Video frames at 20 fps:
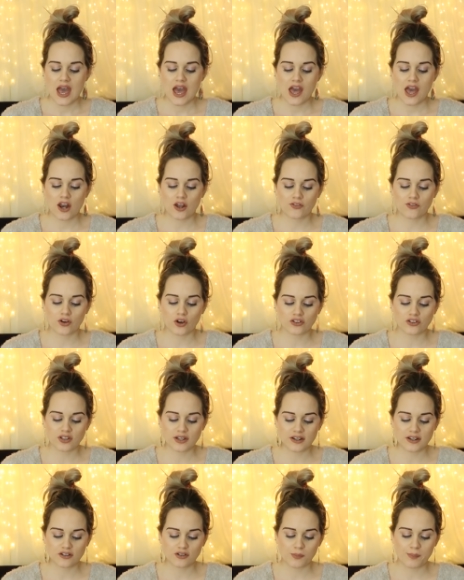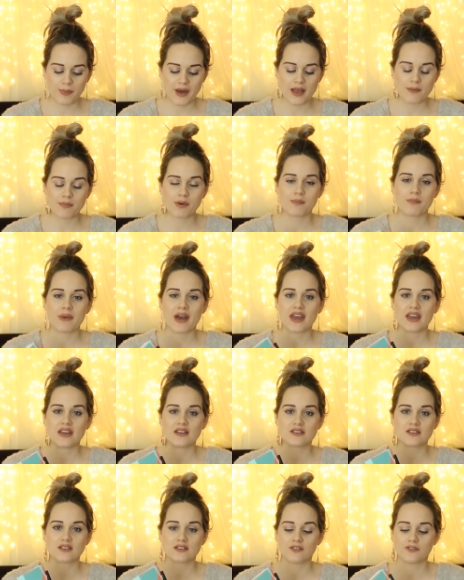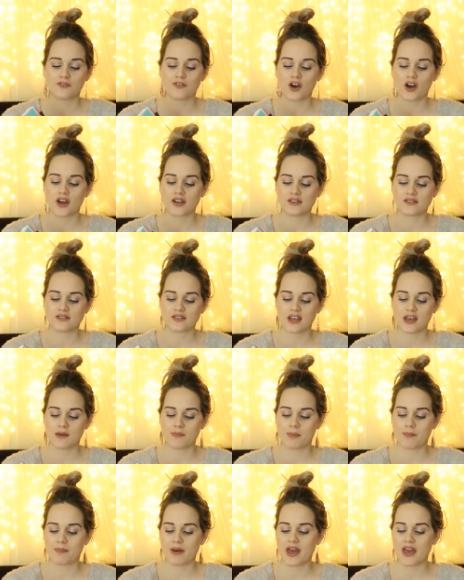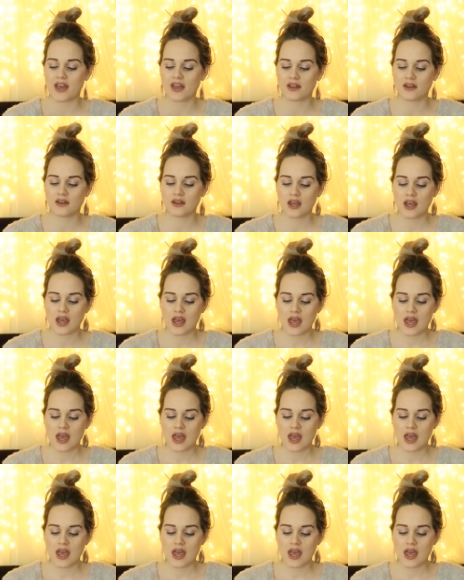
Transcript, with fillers: and I've got a little Papermate fine tip pen.